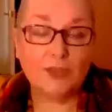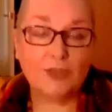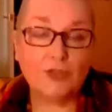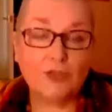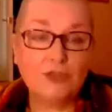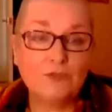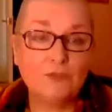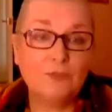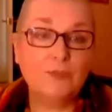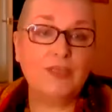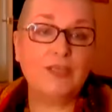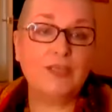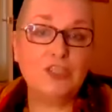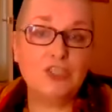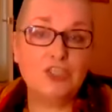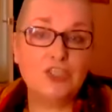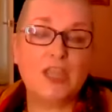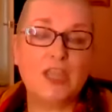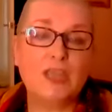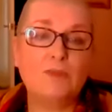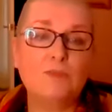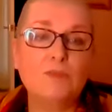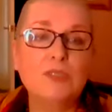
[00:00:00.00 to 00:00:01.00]
I could have been
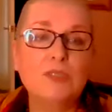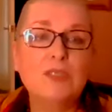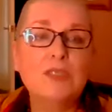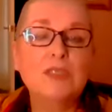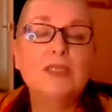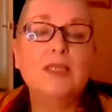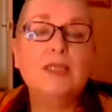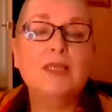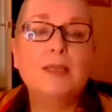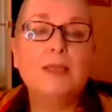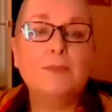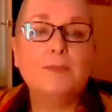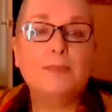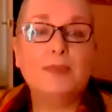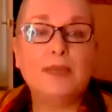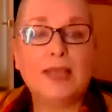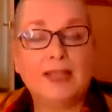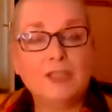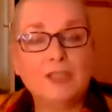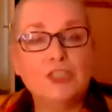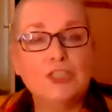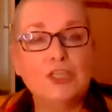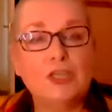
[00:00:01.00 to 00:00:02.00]
ashamed, but
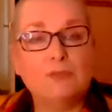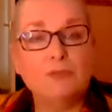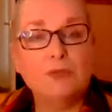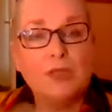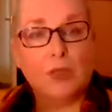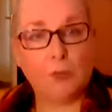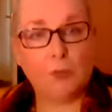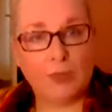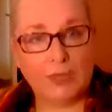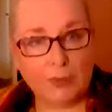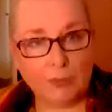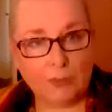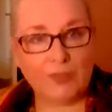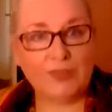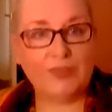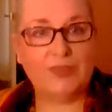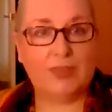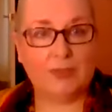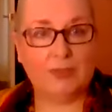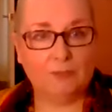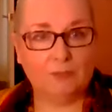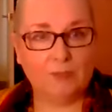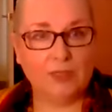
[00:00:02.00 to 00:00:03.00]
actually I'm going with
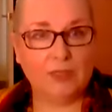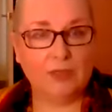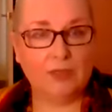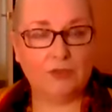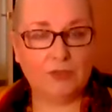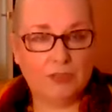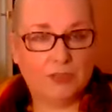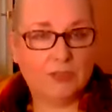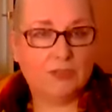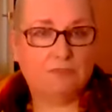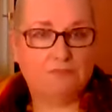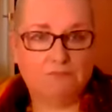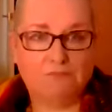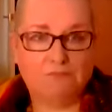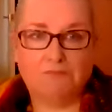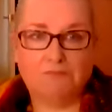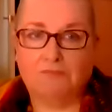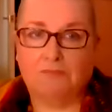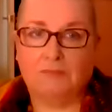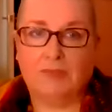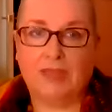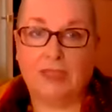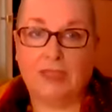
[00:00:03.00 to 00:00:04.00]
it because
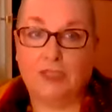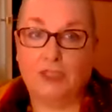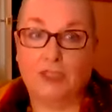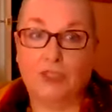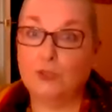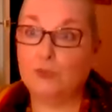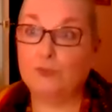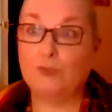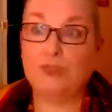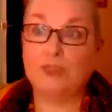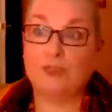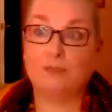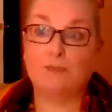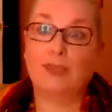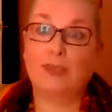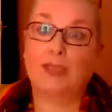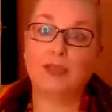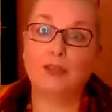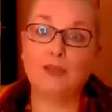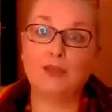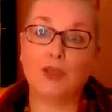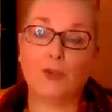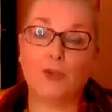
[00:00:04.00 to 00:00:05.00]
that suits
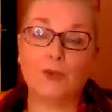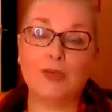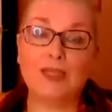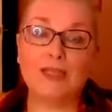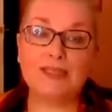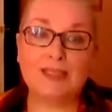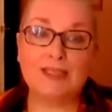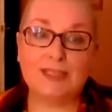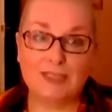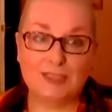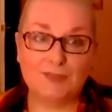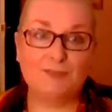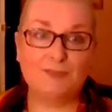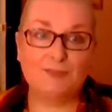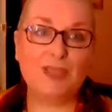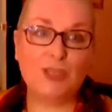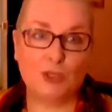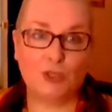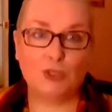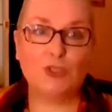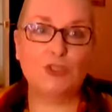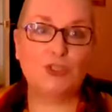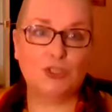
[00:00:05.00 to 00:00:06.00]
me, and it does me
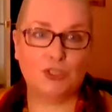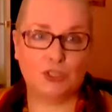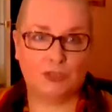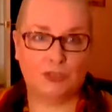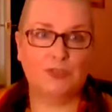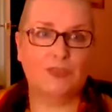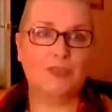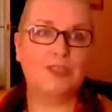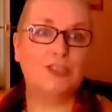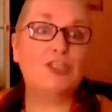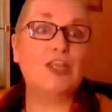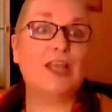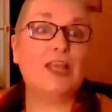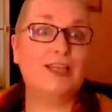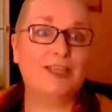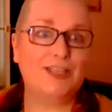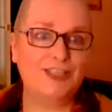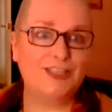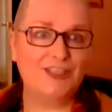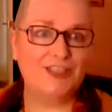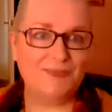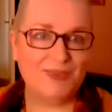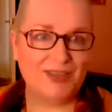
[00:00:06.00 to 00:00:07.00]
good to
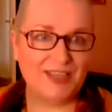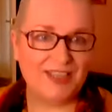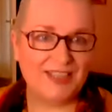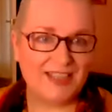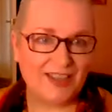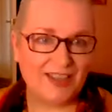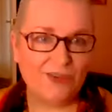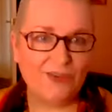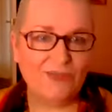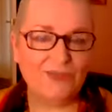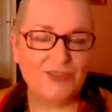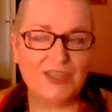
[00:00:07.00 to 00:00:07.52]
challenge myself.